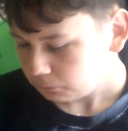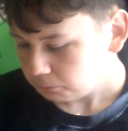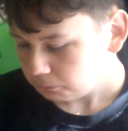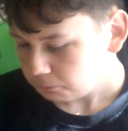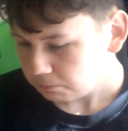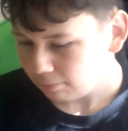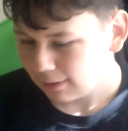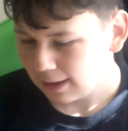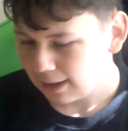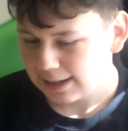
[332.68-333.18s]

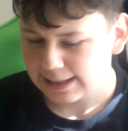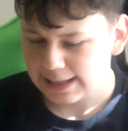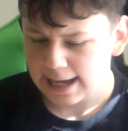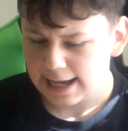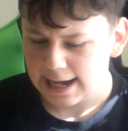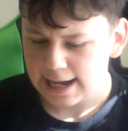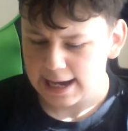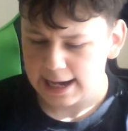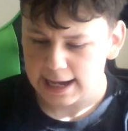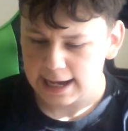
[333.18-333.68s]
in
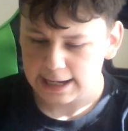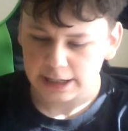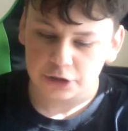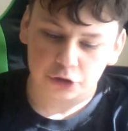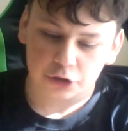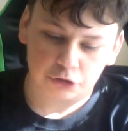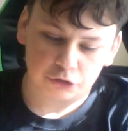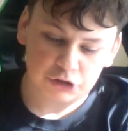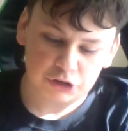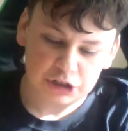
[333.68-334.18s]
there. And then you
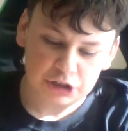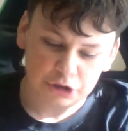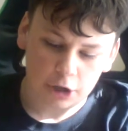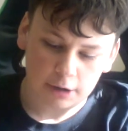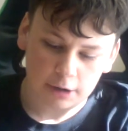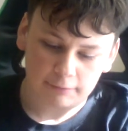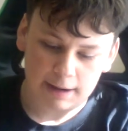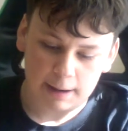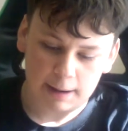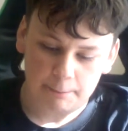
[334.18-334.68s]
continue going
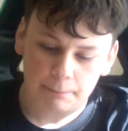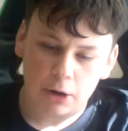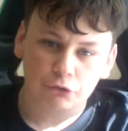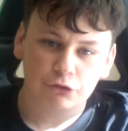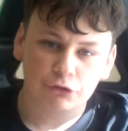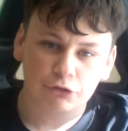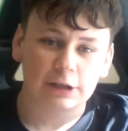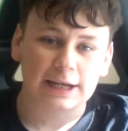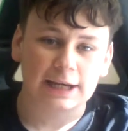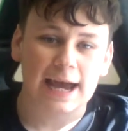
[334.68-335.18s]
around. Most
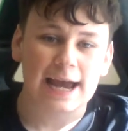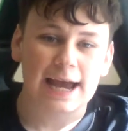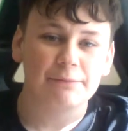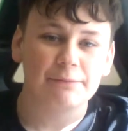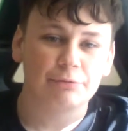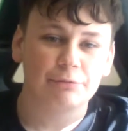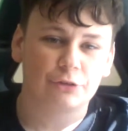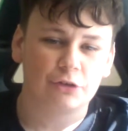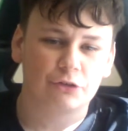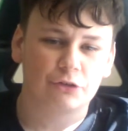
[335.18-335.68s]
of the cave
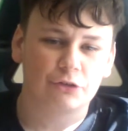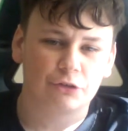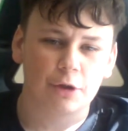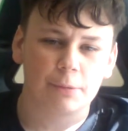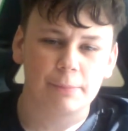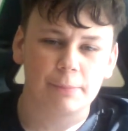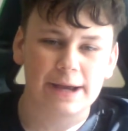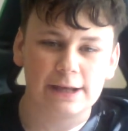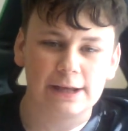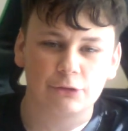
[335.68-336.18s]
system
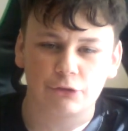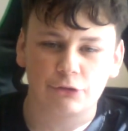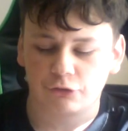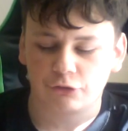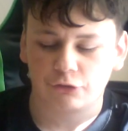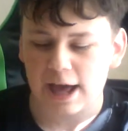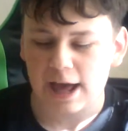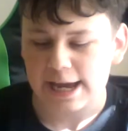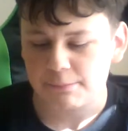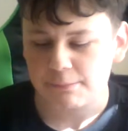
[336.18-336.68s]
is the
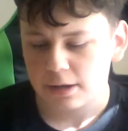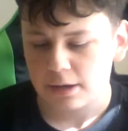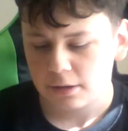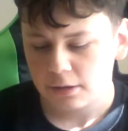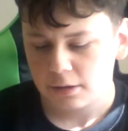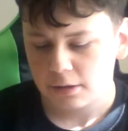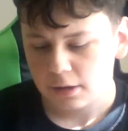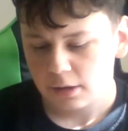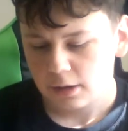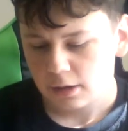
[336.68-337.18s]
same.
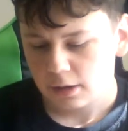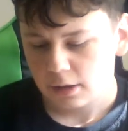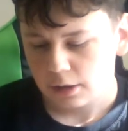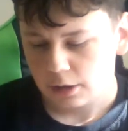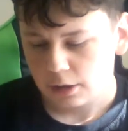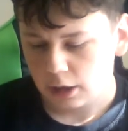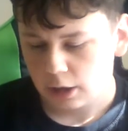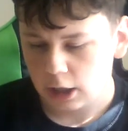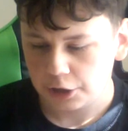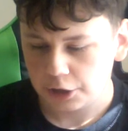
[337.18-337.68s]

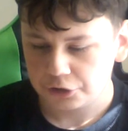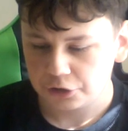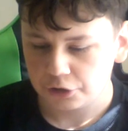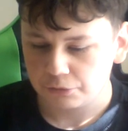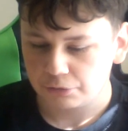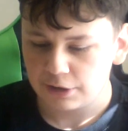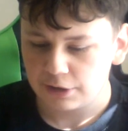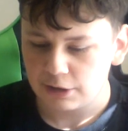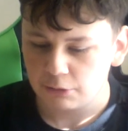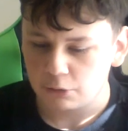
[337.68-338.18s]
You've
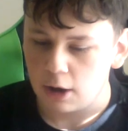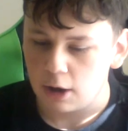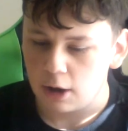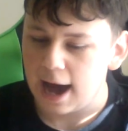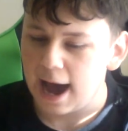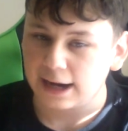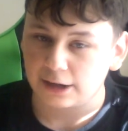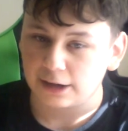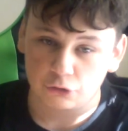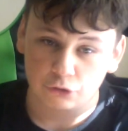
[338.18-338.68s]
still got
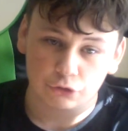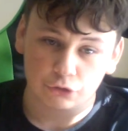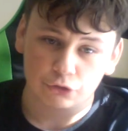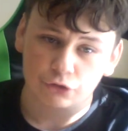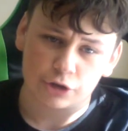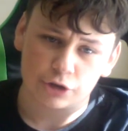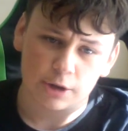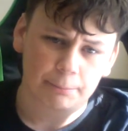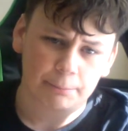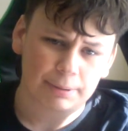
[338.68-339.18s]
actors
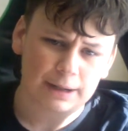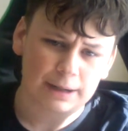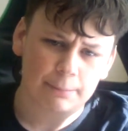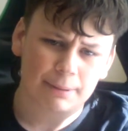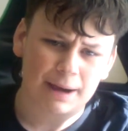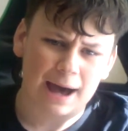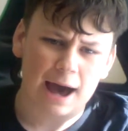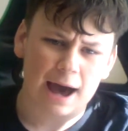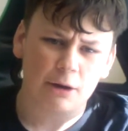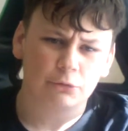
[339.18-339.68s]
jumping
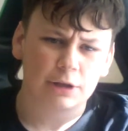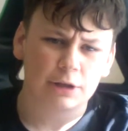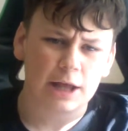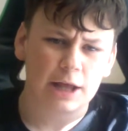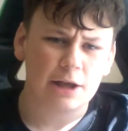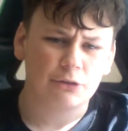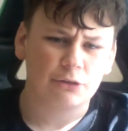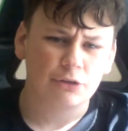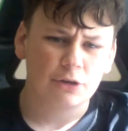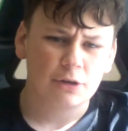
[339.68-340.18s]
about. There's
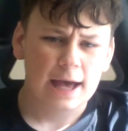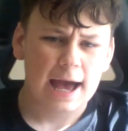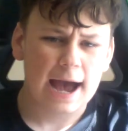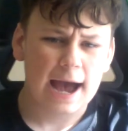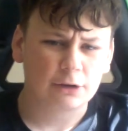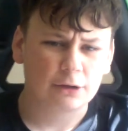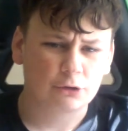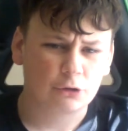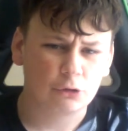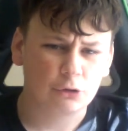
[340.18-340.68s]

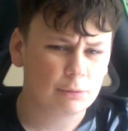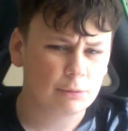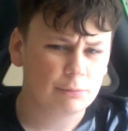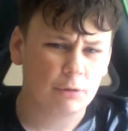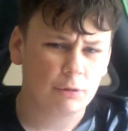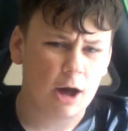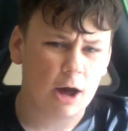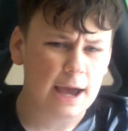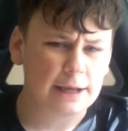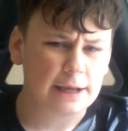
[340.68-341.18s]
actors with
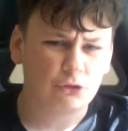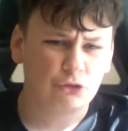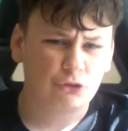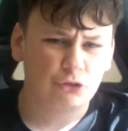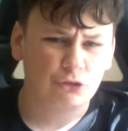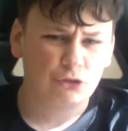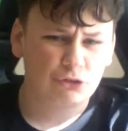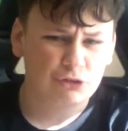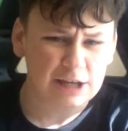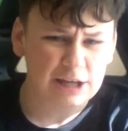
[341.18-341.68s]
like
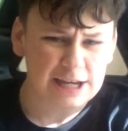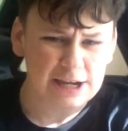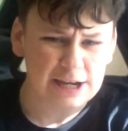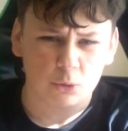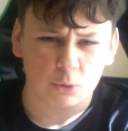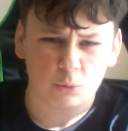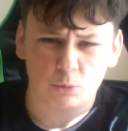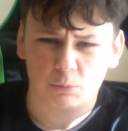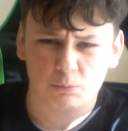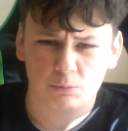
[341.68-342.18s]

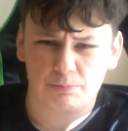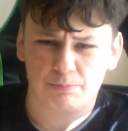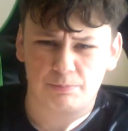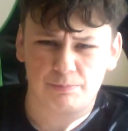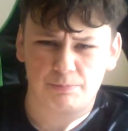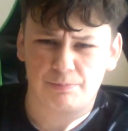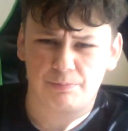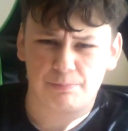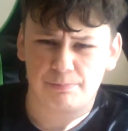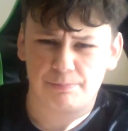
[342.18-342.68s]
steel
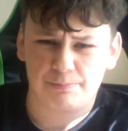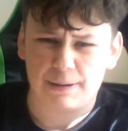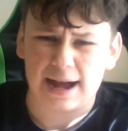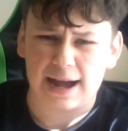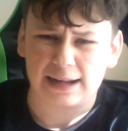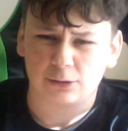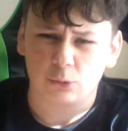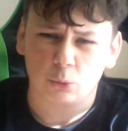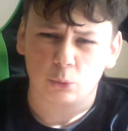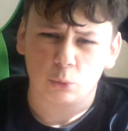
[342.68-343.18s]

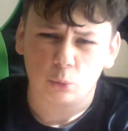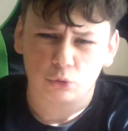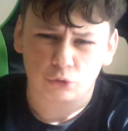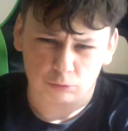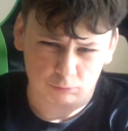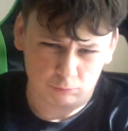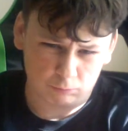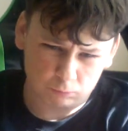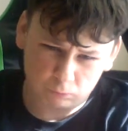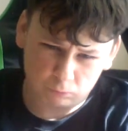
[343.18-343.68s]
panels
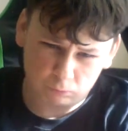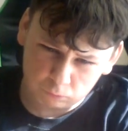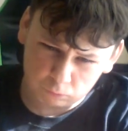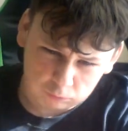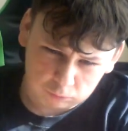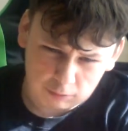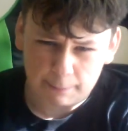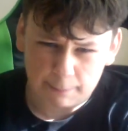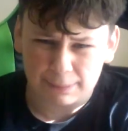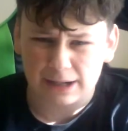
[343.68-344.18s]

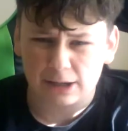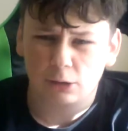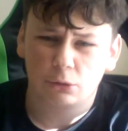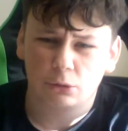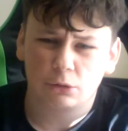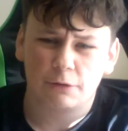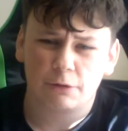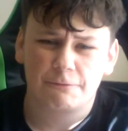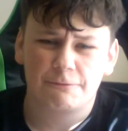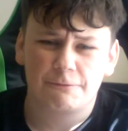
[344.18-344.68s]
ramming along the
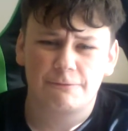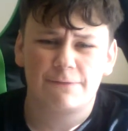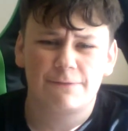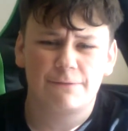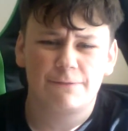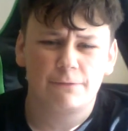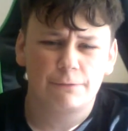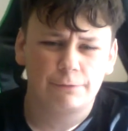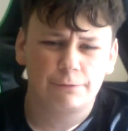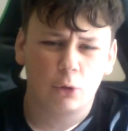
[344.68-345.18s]

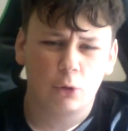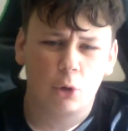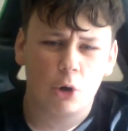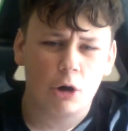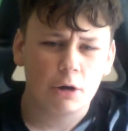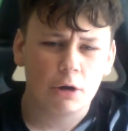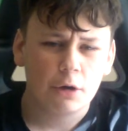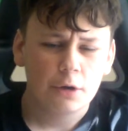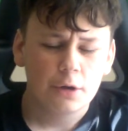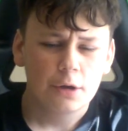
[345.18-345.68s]
floor.
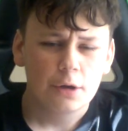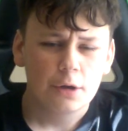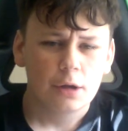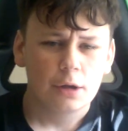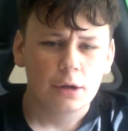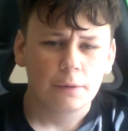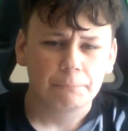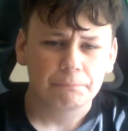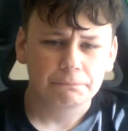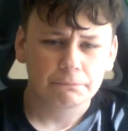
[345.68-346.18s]

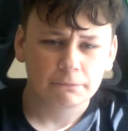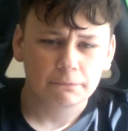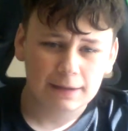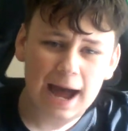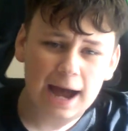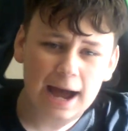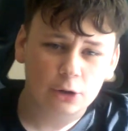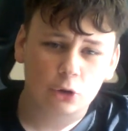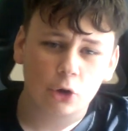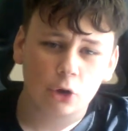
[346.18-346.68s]
That
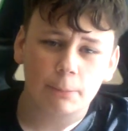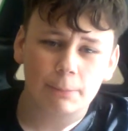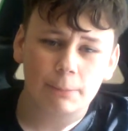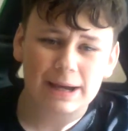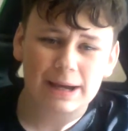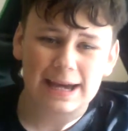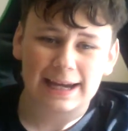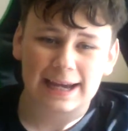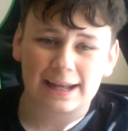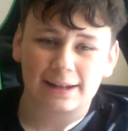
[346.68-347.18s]
got me
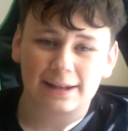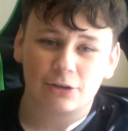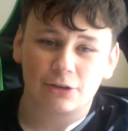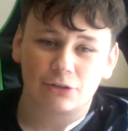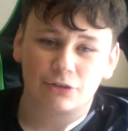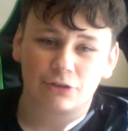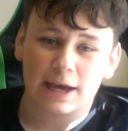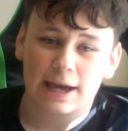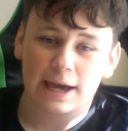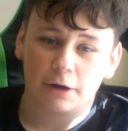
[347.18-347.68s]
again this
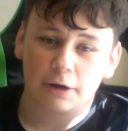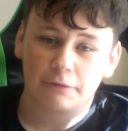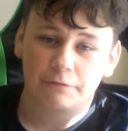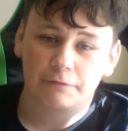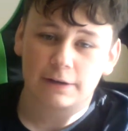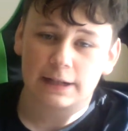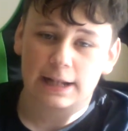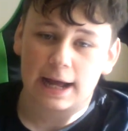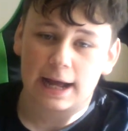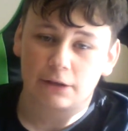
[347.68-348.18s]
year. I think
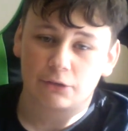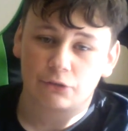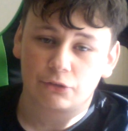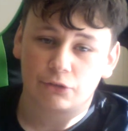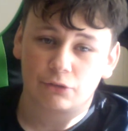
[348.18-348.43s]
that's